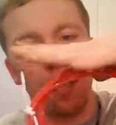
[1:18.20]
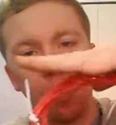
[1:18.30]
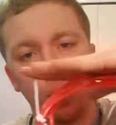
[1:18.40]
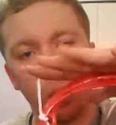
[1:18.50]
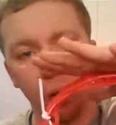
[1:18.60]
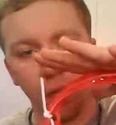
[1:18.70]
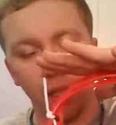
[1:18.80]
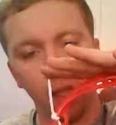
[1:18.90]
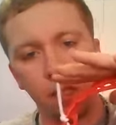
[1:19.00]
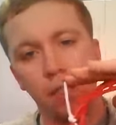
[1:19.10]
a
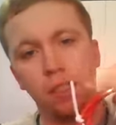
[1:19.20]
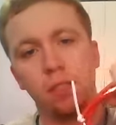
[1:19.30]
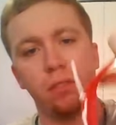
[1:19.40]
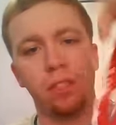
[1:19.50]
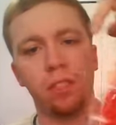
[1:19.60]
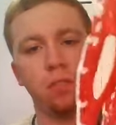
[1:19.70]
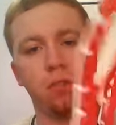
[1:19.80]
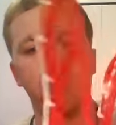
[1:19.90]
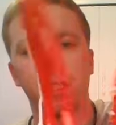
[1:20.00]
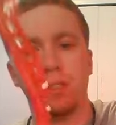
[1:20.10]
torque, or just an
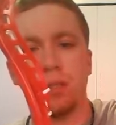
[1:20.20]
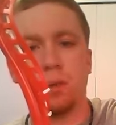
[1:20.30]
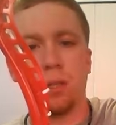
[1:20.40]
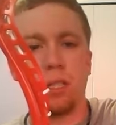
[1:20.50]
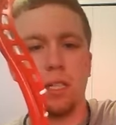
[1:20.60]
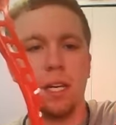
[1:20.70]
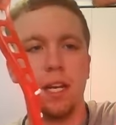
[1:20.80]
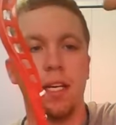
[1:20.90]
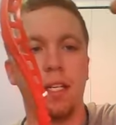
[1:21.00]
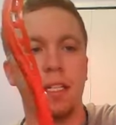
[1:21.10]
original torque.
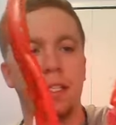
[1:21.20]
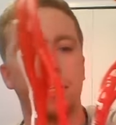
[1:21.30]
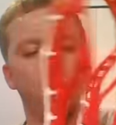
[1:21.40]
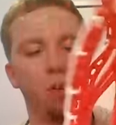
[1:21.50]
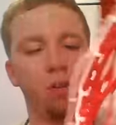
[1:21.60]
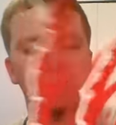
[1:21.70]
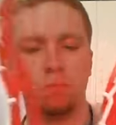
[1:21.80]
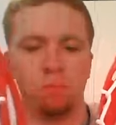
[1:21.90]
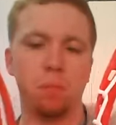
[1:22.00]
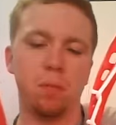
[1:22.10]
It is I
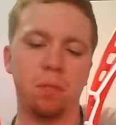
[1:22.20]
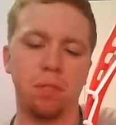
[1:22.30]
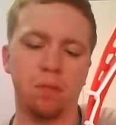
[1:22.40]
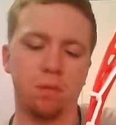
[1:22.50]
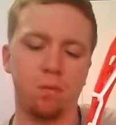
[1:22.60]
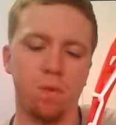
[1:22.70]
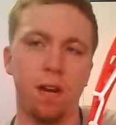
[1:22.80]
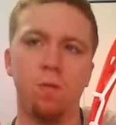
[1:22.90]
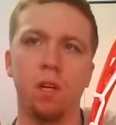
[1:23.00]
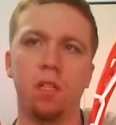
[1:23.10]
believe a
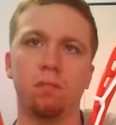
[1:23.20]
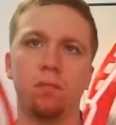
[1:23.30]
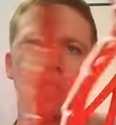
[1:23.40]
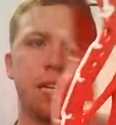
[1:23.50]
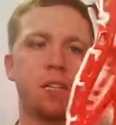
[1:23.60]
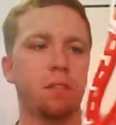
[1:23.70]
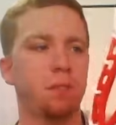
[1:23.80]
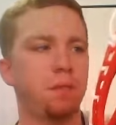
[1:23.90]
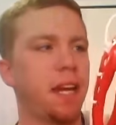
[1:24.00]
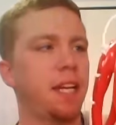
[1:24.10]
red one. It's kind of
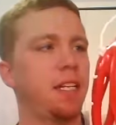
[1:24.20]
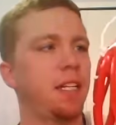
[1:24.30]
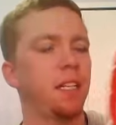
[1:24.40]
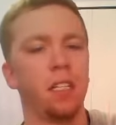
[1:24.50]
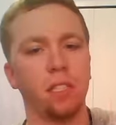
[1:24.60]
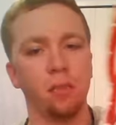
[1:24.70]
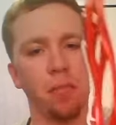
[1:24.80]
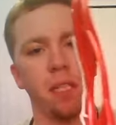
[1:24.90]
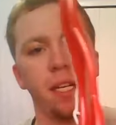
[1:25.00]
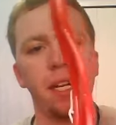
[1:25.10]
faded in color,
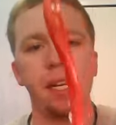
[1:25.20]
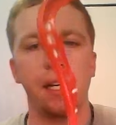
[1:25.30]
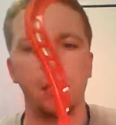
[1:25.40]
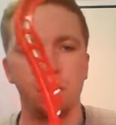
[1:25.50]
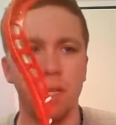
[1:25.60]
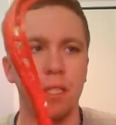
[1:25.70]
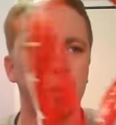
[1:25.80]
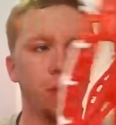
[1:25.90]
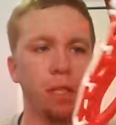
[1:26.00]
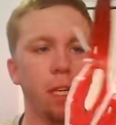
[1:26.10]
but it is a red
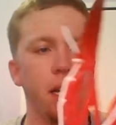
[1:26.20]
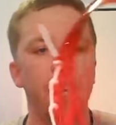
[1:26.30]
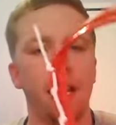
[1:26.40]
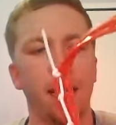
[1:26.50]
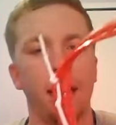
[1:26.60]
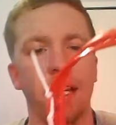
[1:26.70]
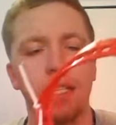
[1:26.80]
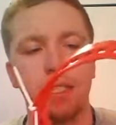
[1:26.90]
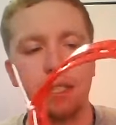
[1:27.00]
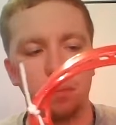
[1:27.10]
torque, and
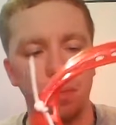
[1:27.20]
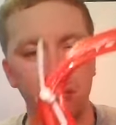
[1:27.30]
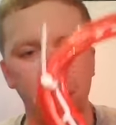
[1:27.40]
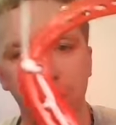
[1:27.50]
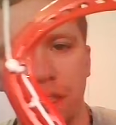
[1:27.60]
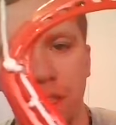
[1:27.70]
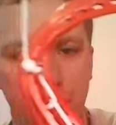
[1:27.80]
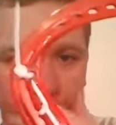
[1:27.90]
this is a pretty good